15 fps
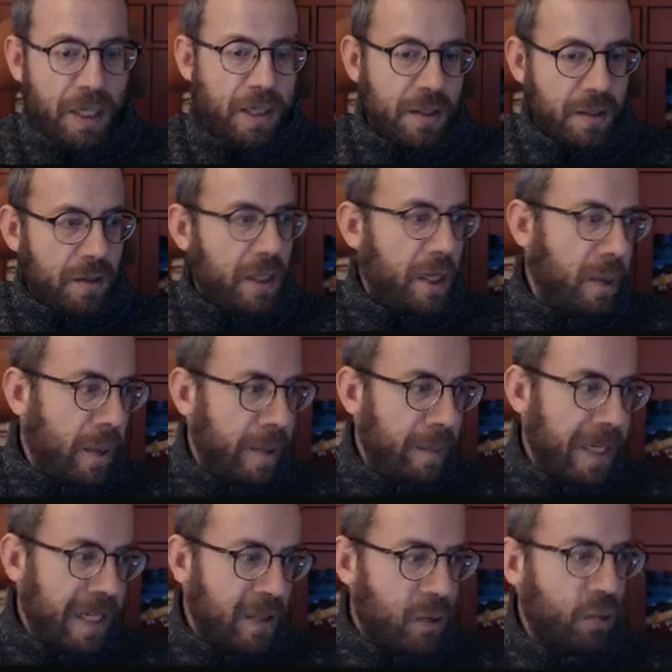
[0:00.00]
so now I'm in
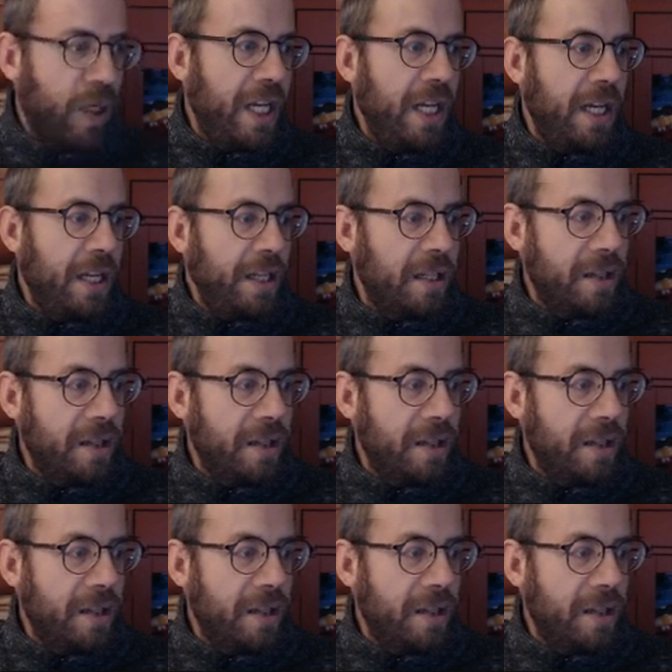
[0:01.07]
green,